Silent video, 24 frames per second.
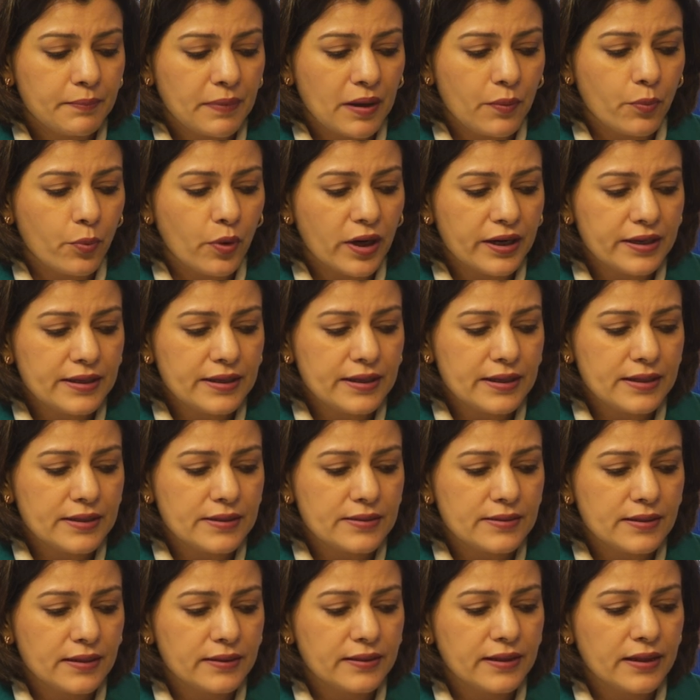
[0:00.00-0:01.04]
my worry
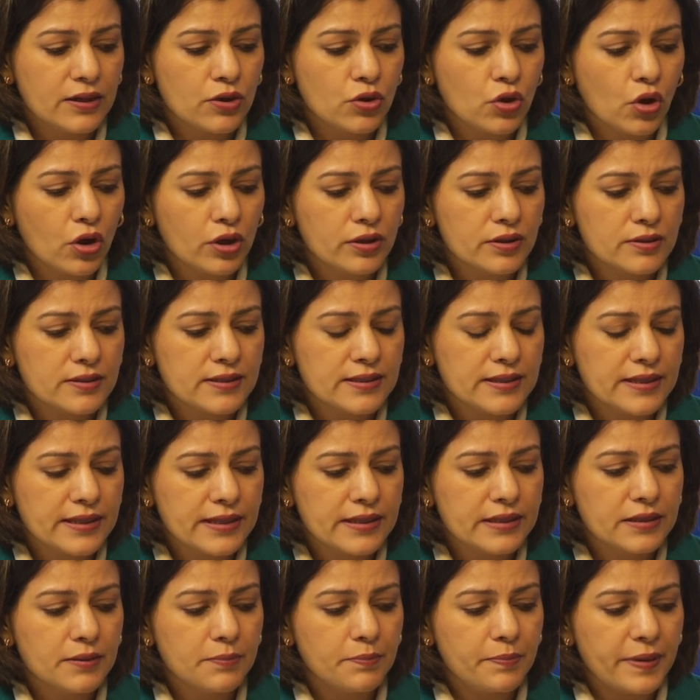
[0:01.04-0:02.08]
is that they're not
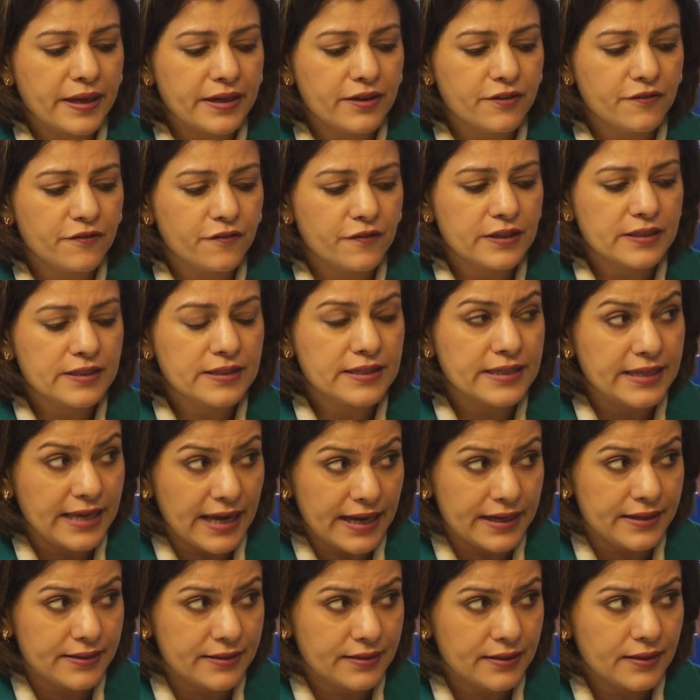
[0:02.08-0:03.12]
seeing the benefits
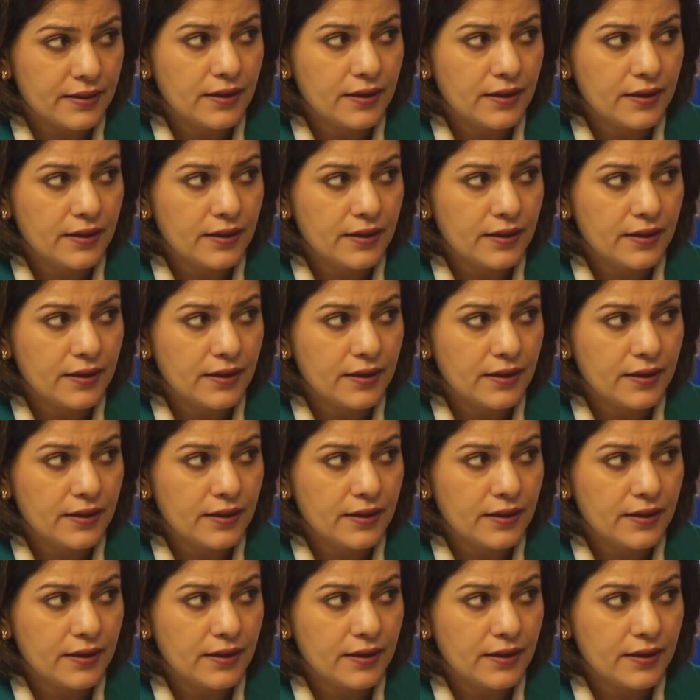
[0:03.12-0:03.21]
yet